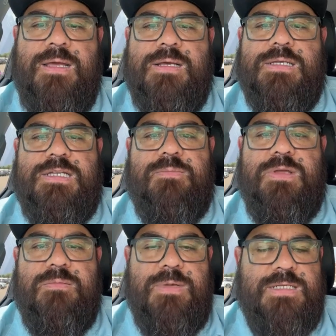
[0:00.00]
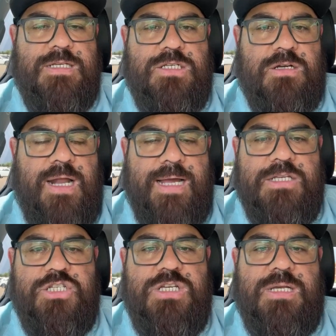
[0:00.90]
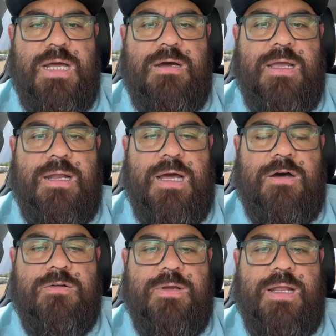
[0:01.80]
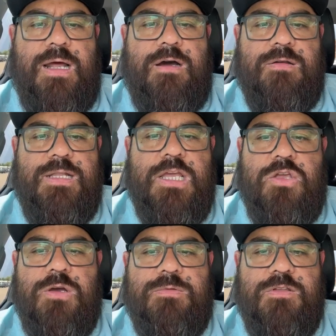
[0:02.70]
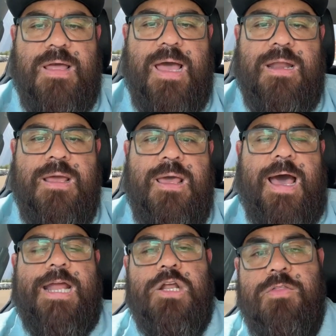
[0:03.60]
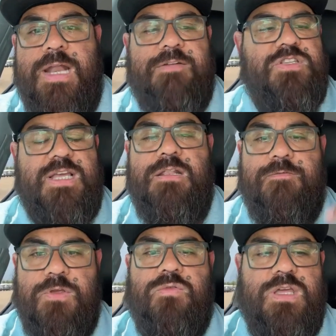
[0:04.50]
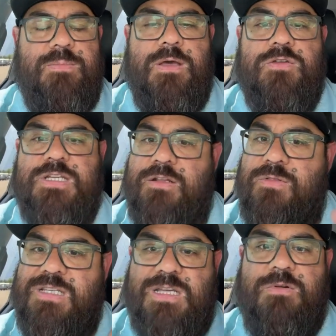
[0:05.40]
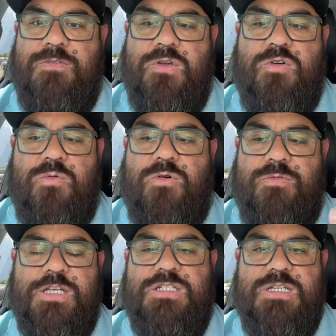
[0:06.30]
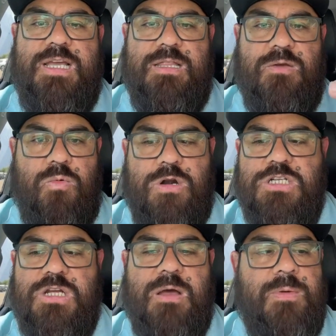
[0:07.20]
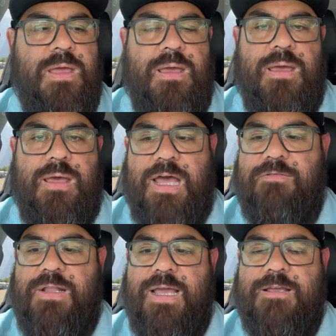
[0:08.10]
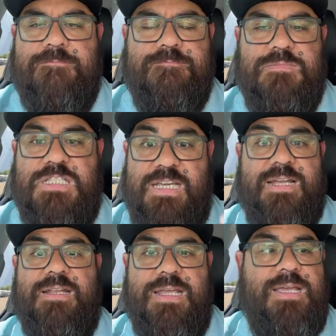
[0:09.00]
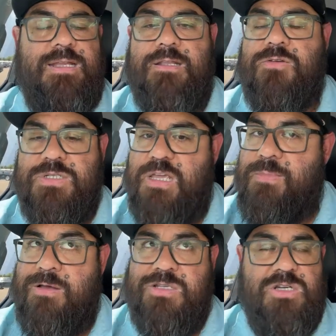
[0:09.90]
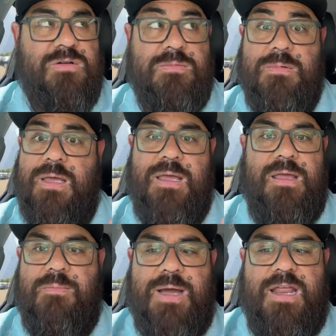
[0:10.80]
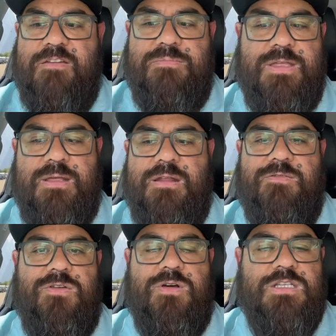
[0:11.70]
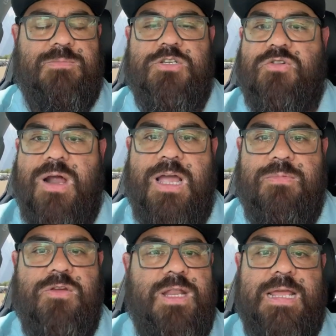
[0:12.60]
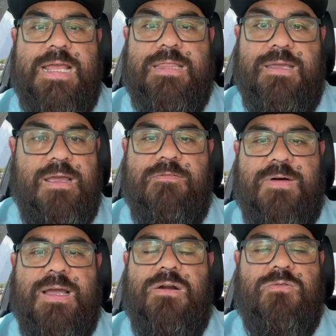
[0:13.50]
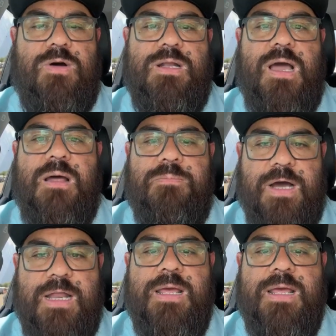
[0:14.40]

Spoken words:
send me a message on IG and I'll link you up to that. I know that I've sent a few emails. I know that some of you who were originally in the workshop have like D&D'd those emails. So it might have been that if you unsubscribed, you didn't get the invite or whatnot, but